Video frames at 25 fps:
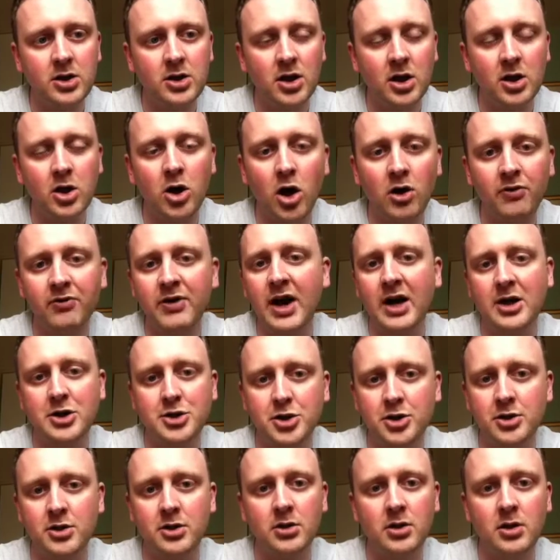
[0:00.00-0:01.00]
lot of
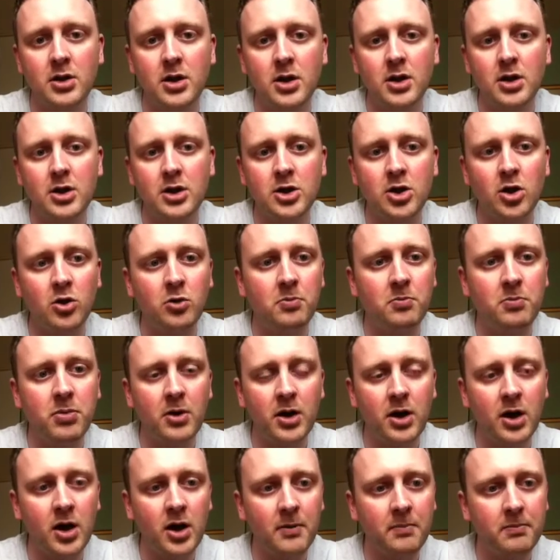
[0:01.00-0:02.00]
action.
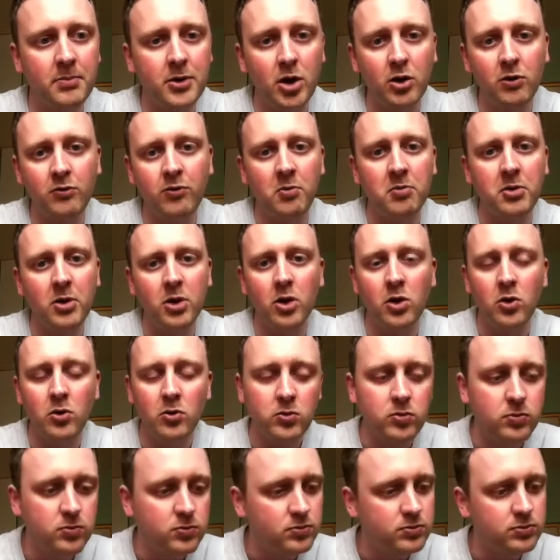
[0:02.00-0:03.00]
Blow for
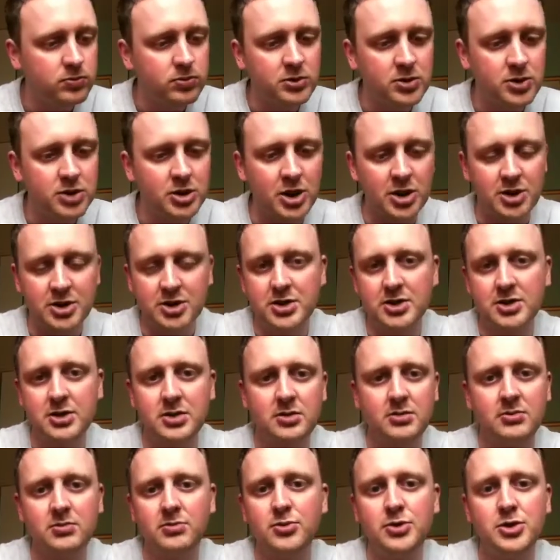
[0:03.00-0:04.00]
blow,
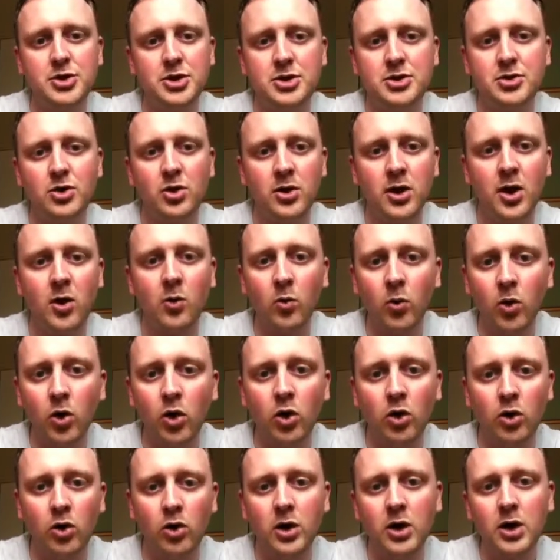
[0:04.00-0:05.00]
just all that
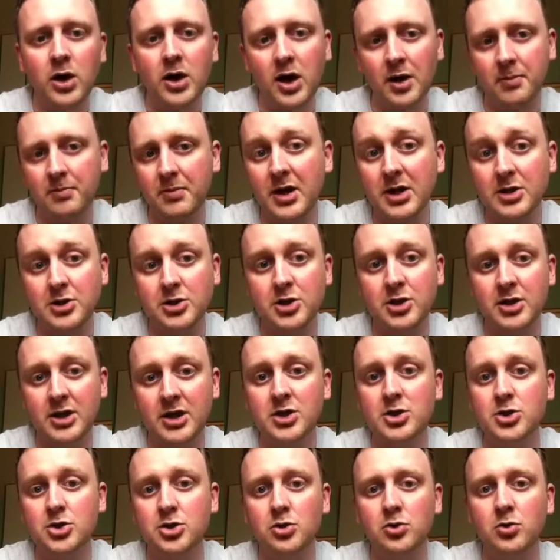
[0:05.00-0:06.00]
war it may turn
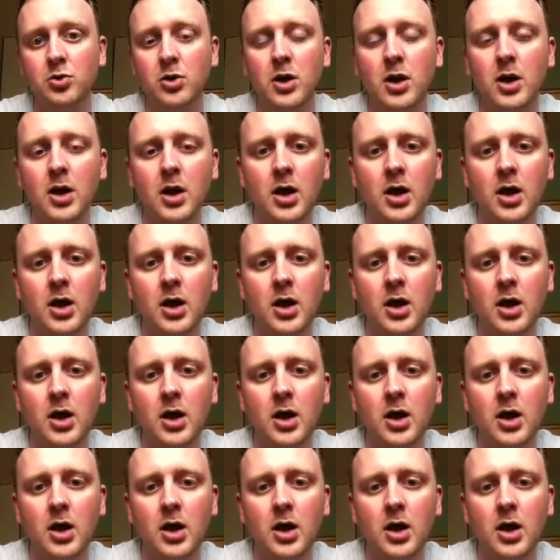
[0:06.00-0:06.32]
into.